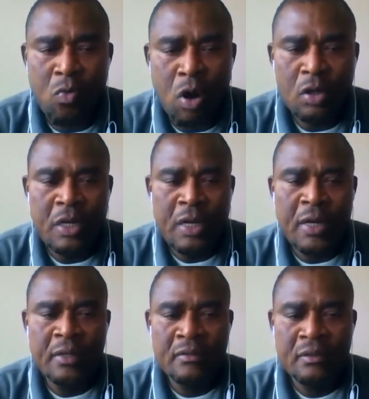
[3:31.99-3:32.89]
world
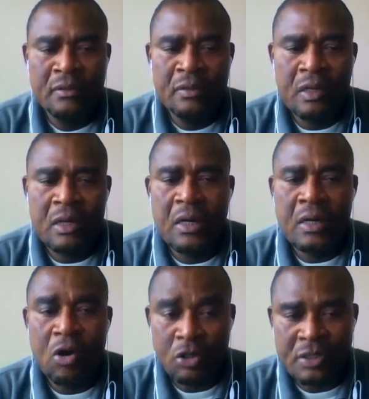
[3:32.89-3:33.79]

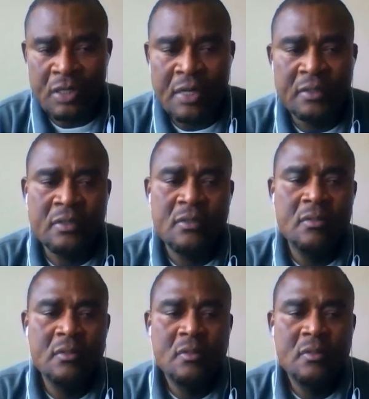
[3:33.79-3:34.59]
continent.